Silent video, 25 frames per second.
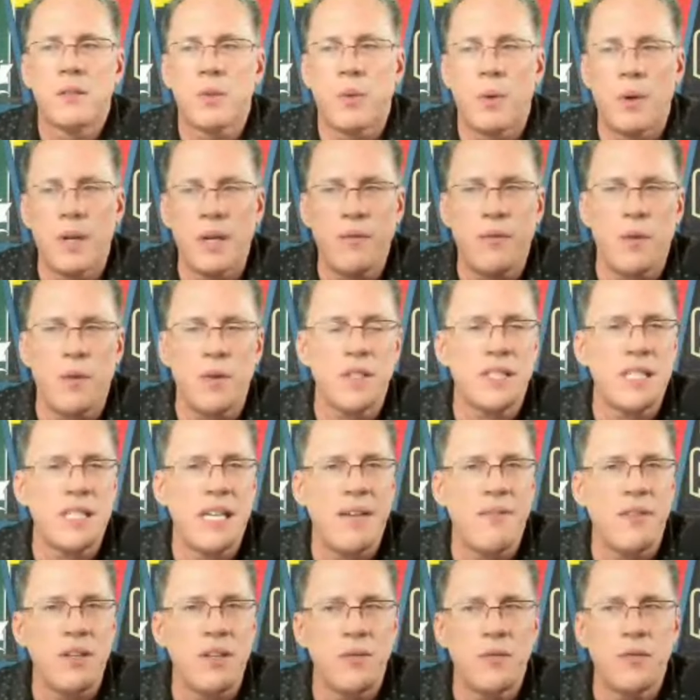
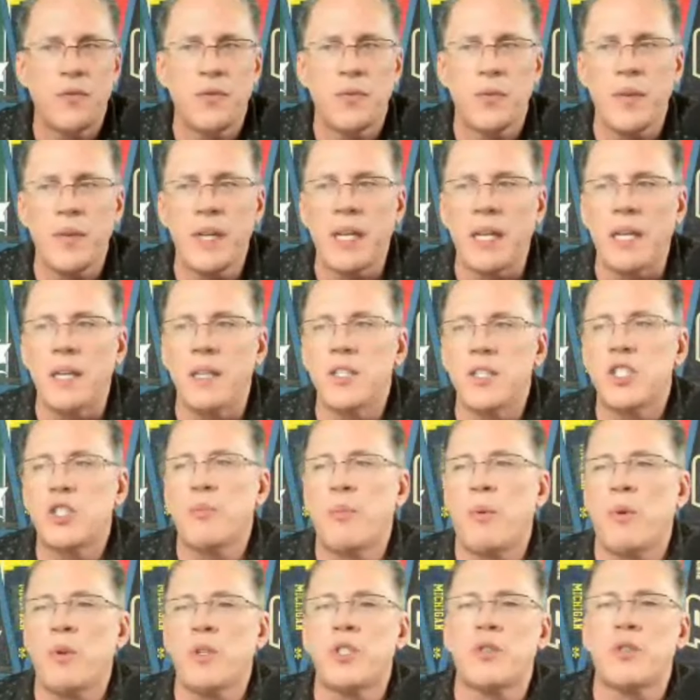24/7 free
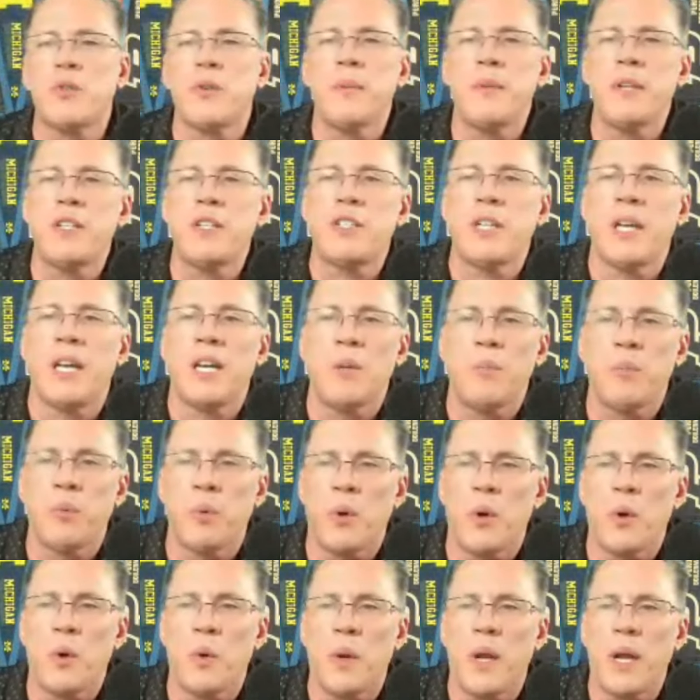sports streaming channel
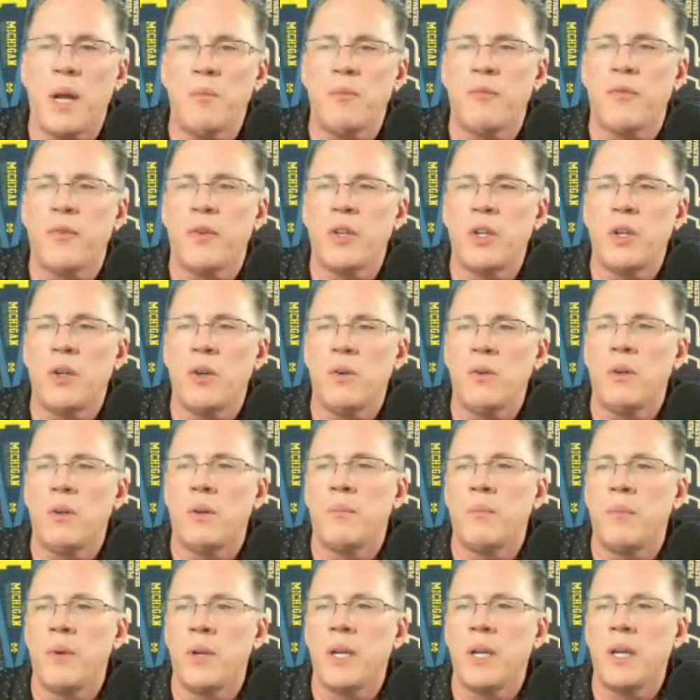programmed for you
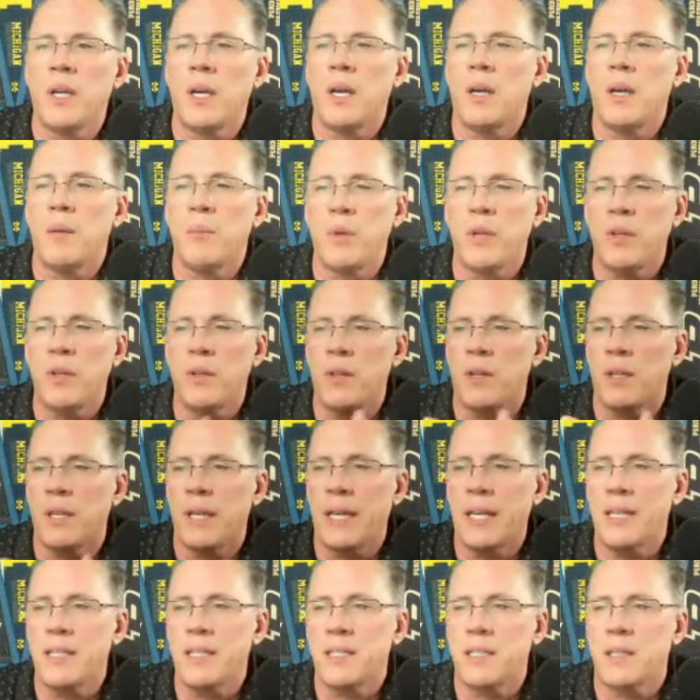to bring you the
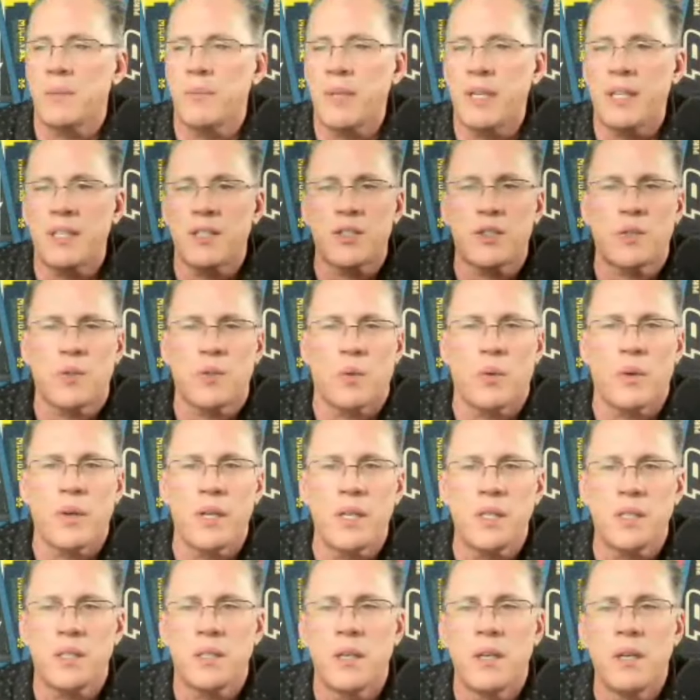latest, the biggest
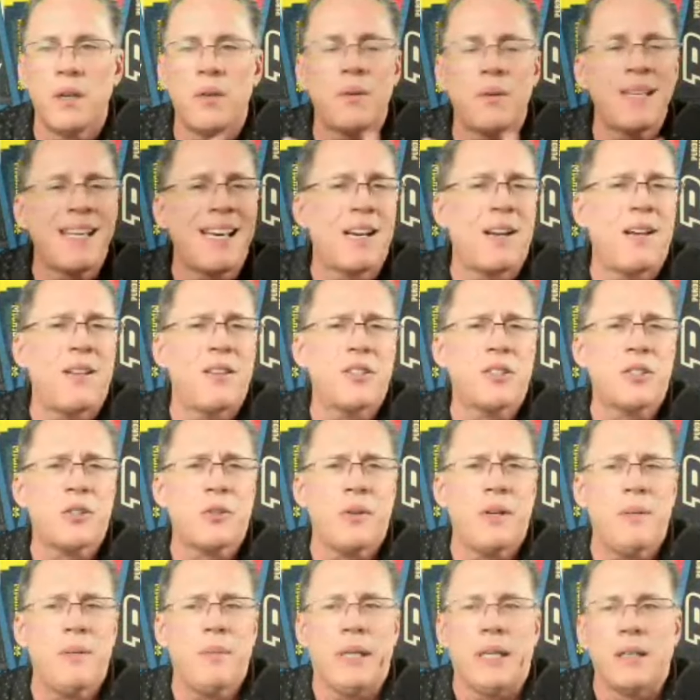stories without all the
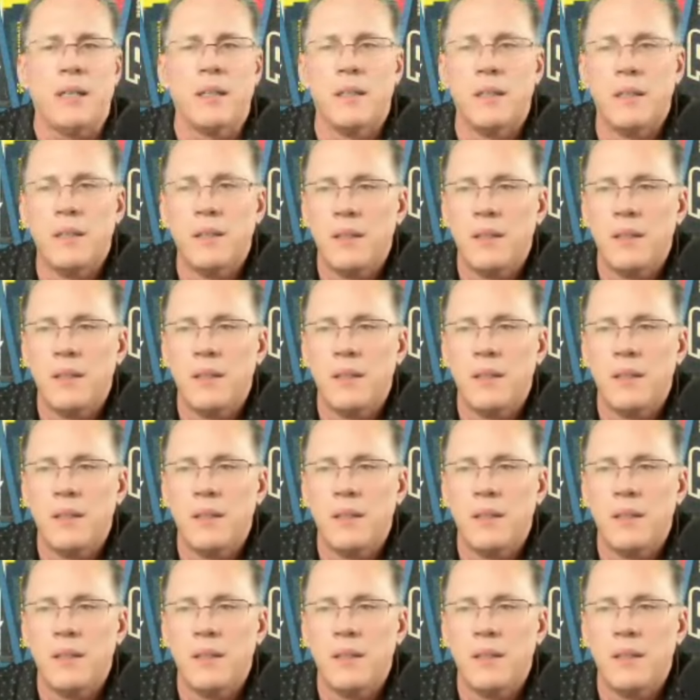screaming.